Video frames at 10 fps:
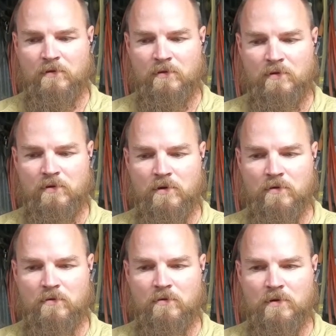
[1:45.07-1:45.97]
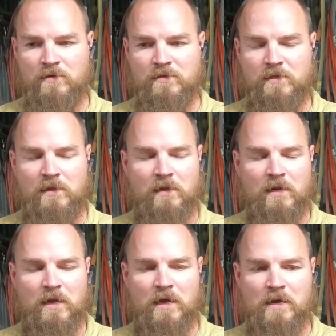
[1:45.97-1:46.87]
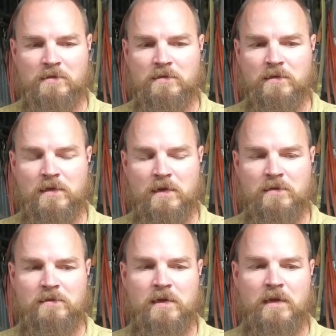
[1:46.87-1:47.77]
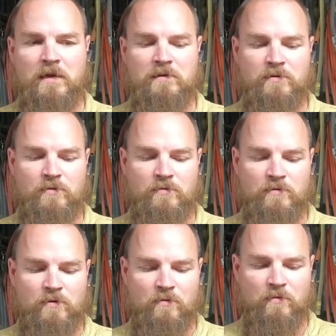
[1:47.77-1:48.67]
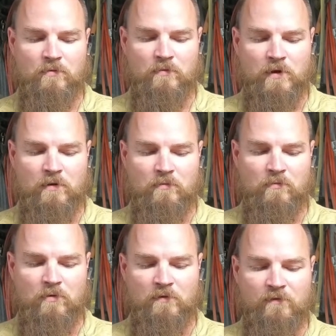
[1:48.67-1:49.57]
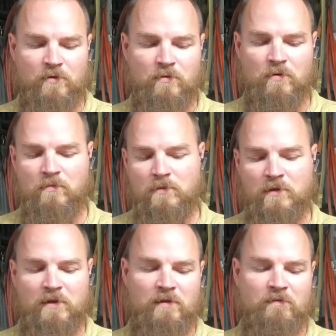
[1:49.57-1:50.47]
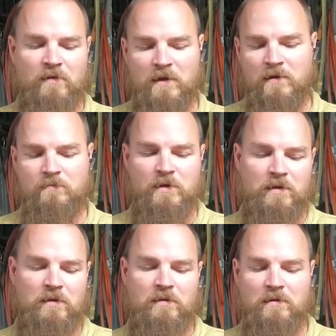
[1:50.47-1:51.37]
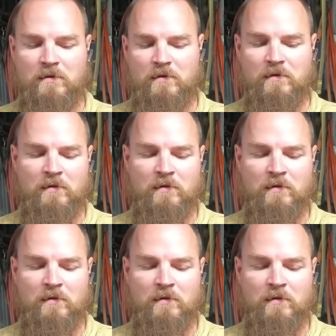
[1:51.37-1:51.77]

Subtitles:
you know, I see lots and lots of attitudes going around. Well, if you don't believe like me, then